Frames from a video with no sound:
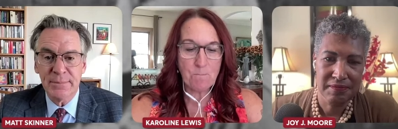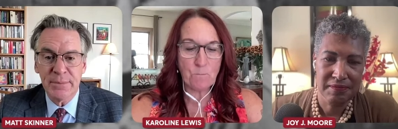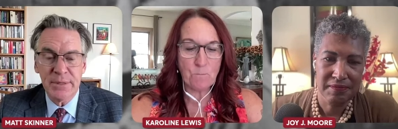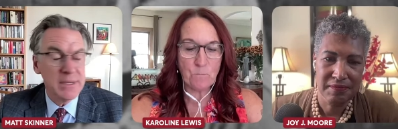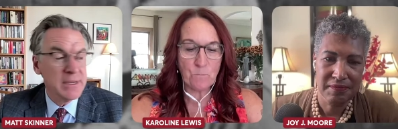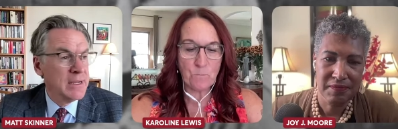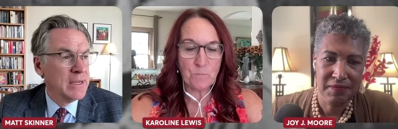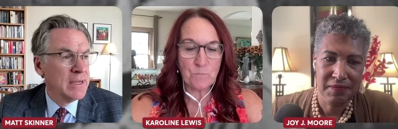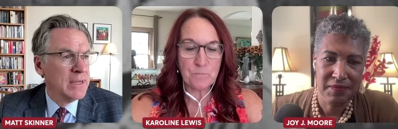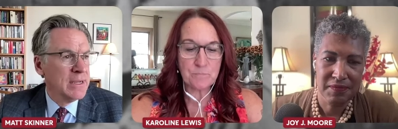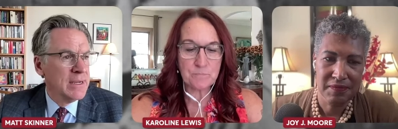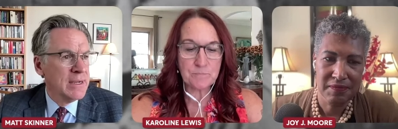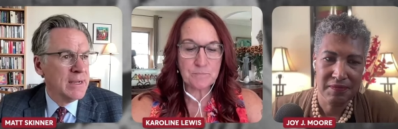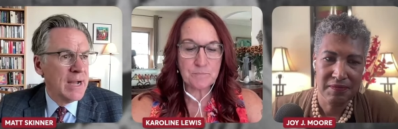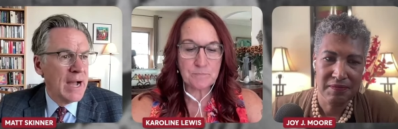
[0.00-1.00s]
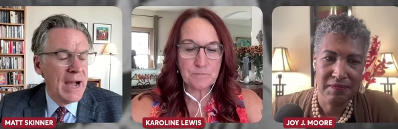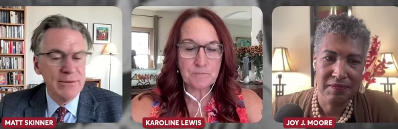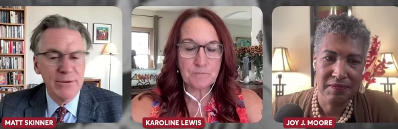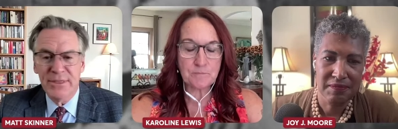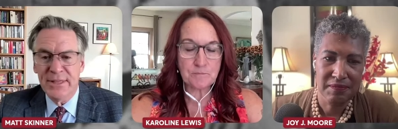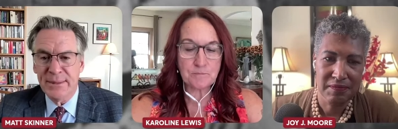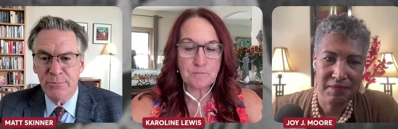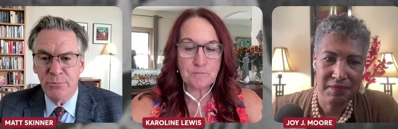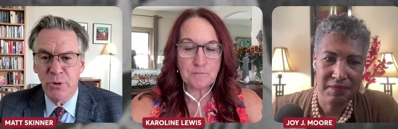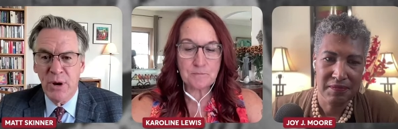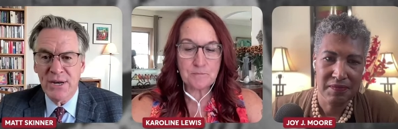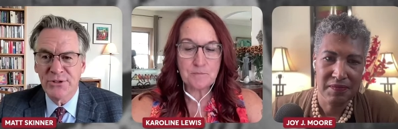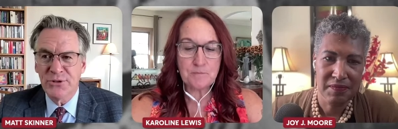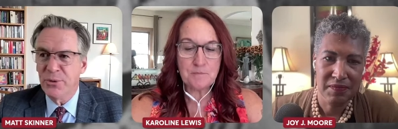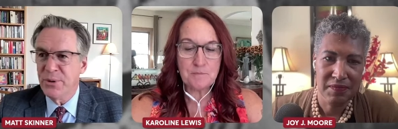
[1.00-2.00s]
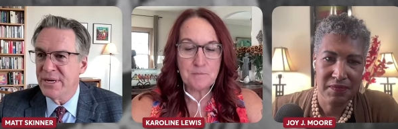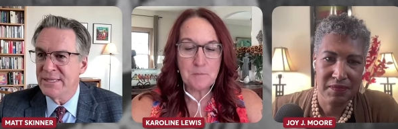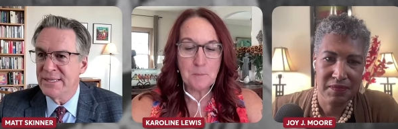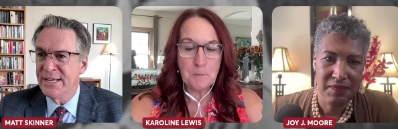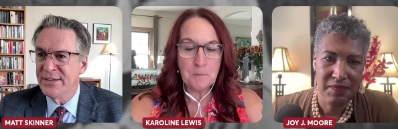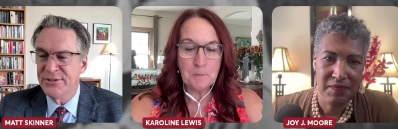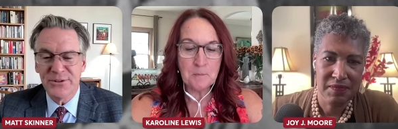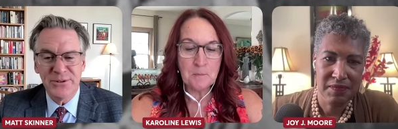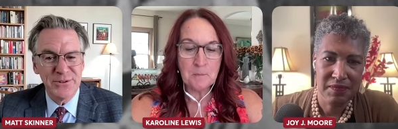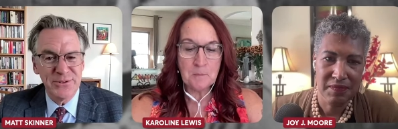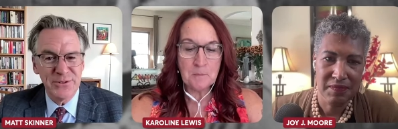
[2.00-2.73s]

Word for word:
Speaker 1: but I would think predatory lenders